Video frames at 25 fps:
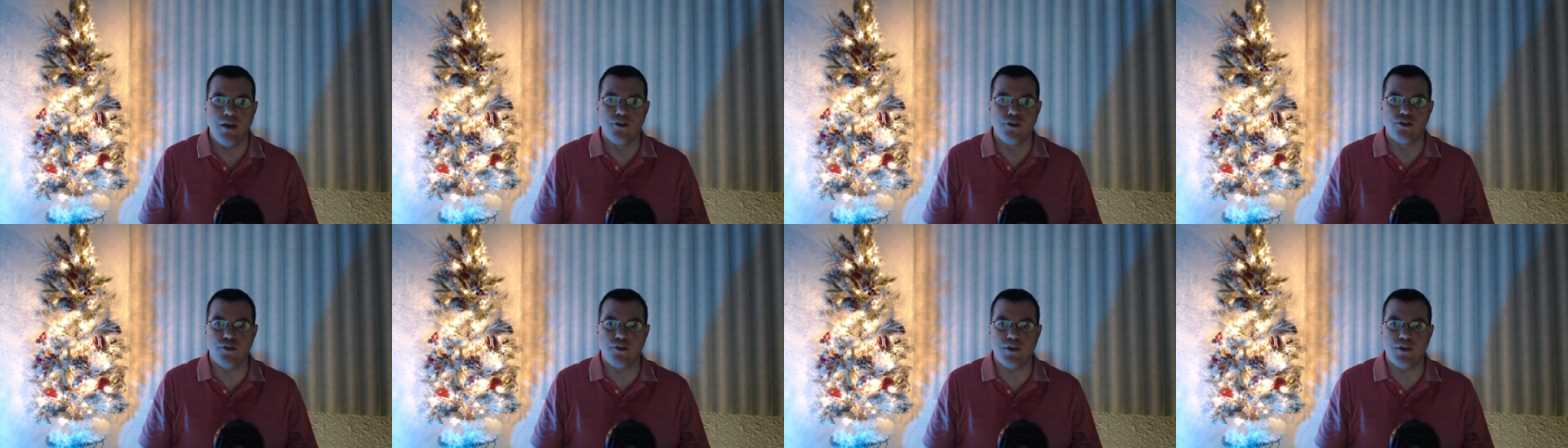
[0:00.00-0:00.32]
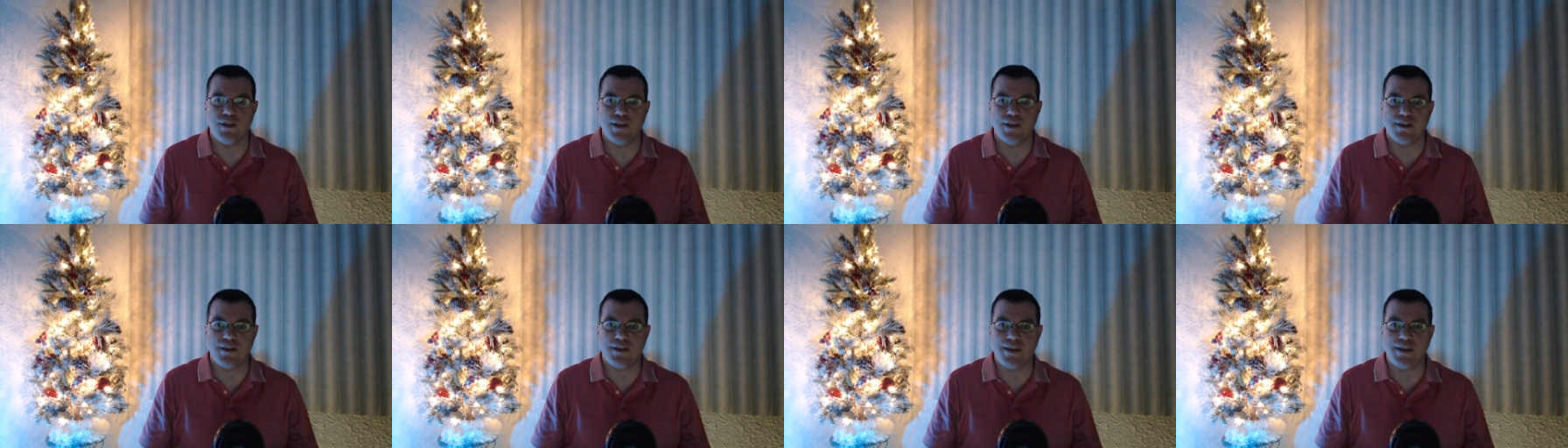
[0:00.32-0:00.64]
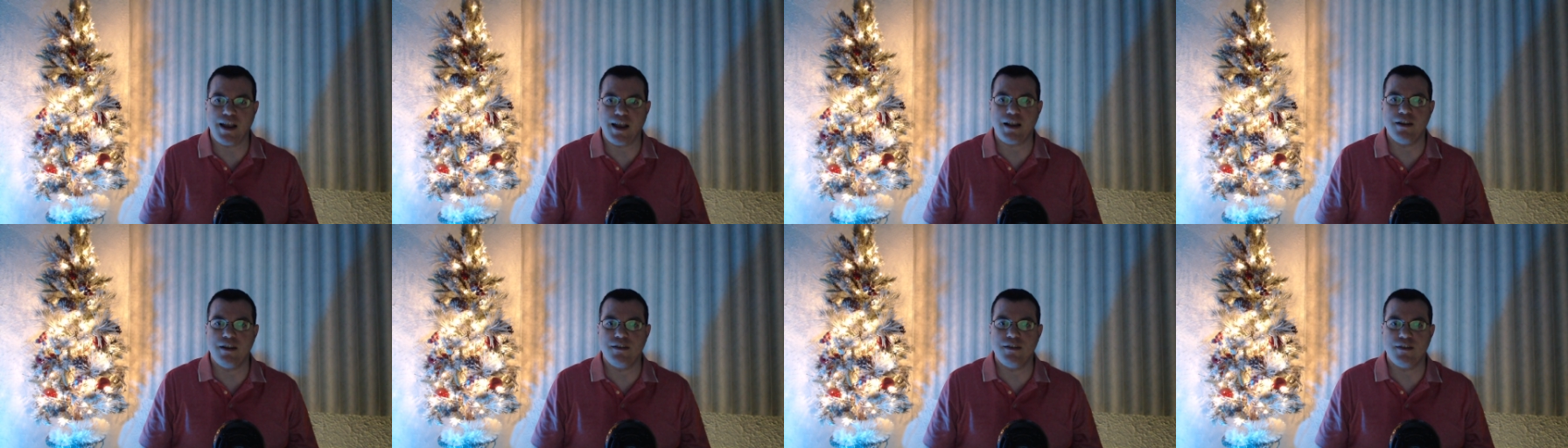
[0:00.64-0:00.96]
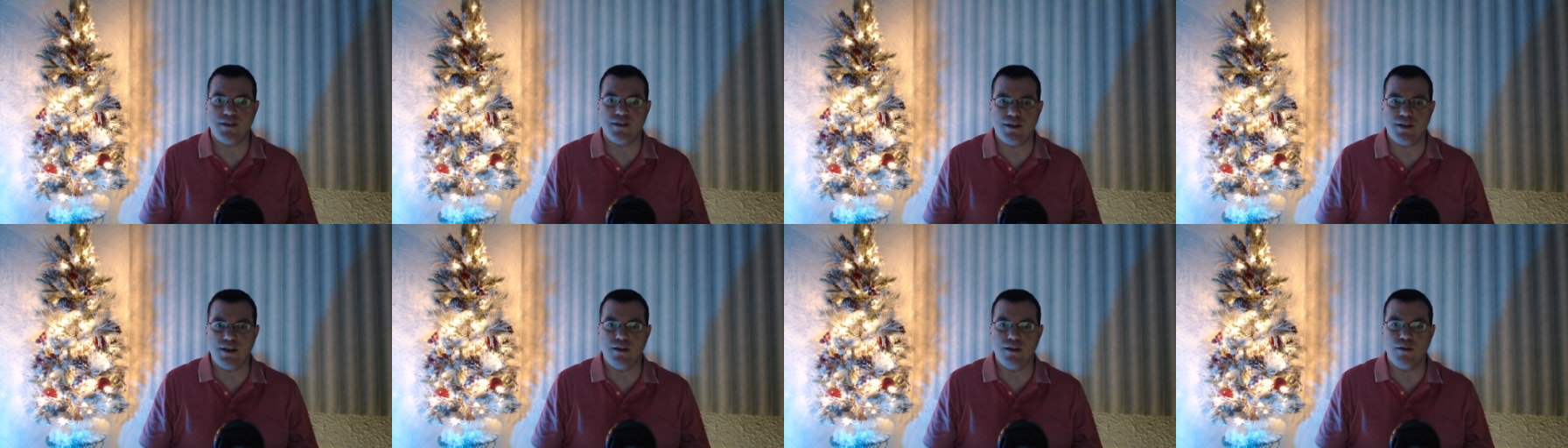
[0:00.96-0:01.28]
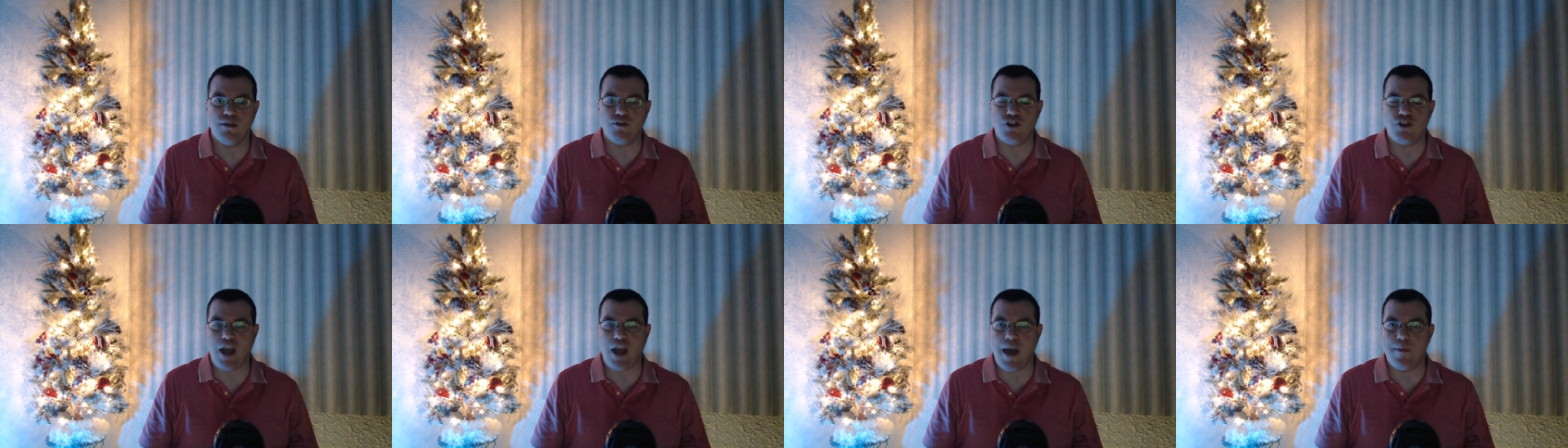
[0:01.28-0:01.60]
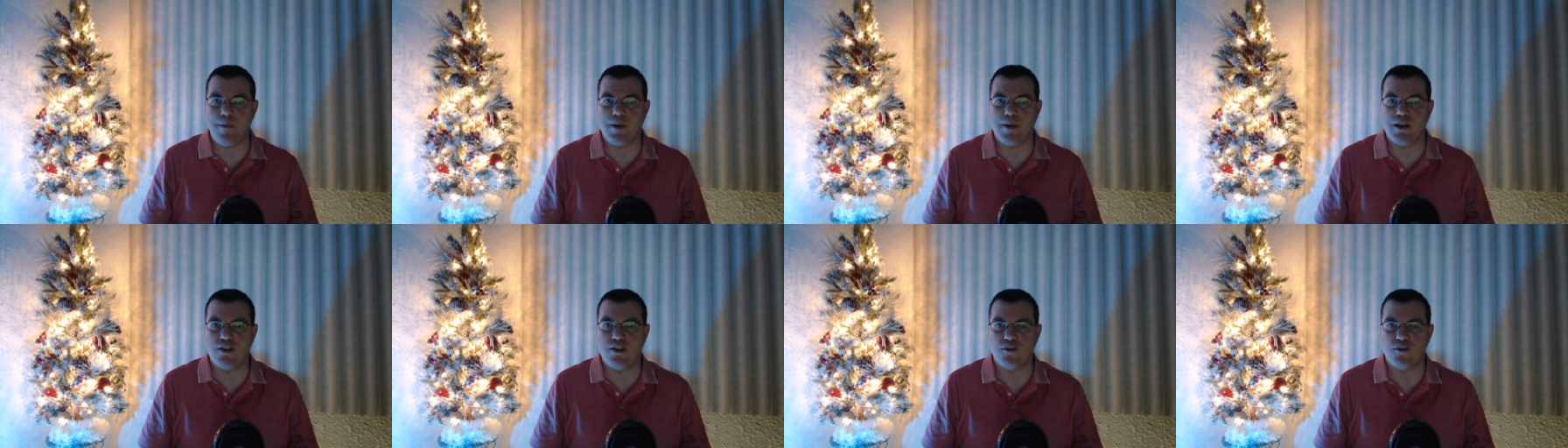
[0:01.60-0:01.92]
during the Second
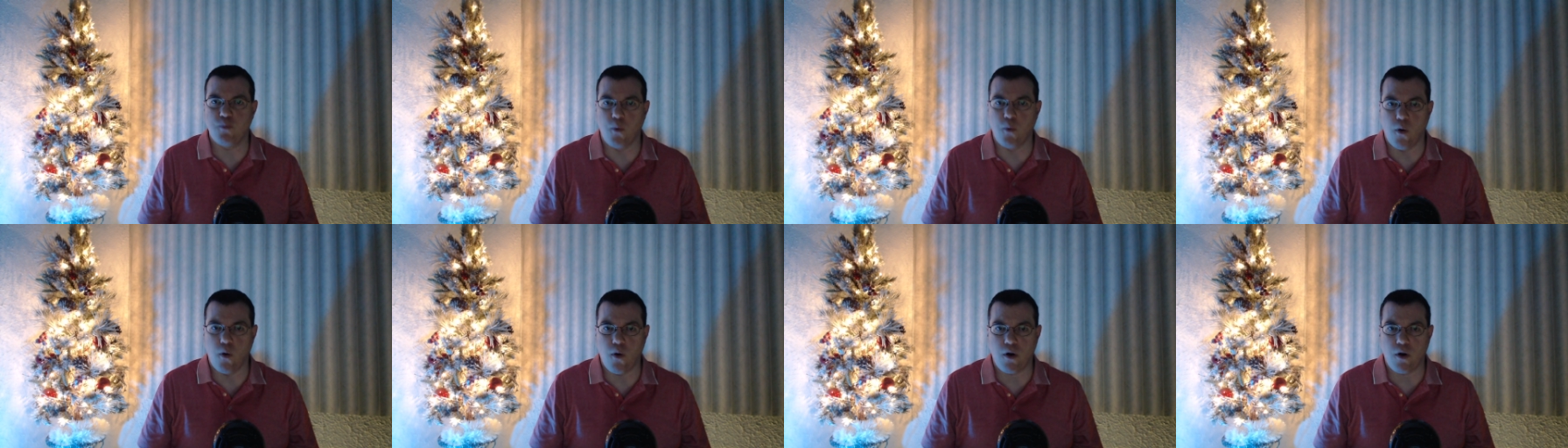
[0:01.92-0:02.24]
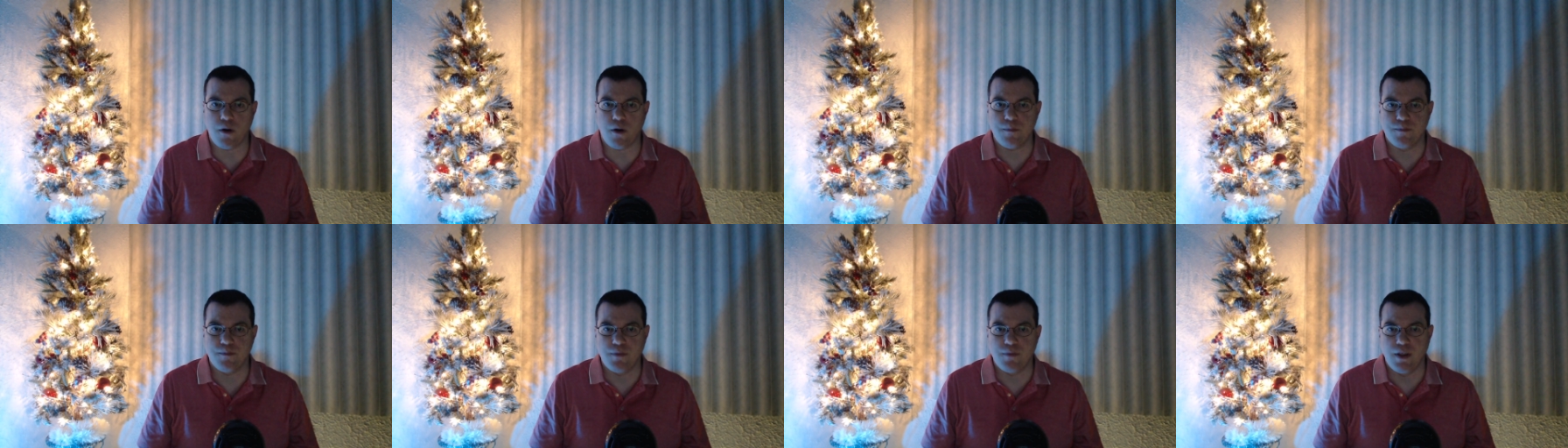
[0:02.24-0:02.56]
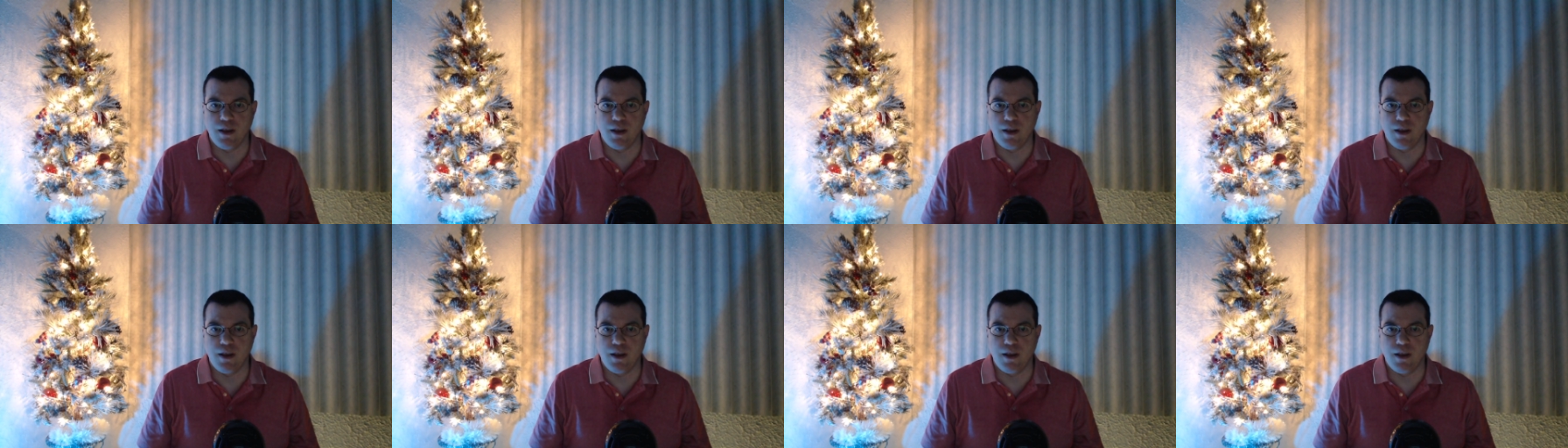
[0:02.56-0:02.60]
Sino-Japanese War.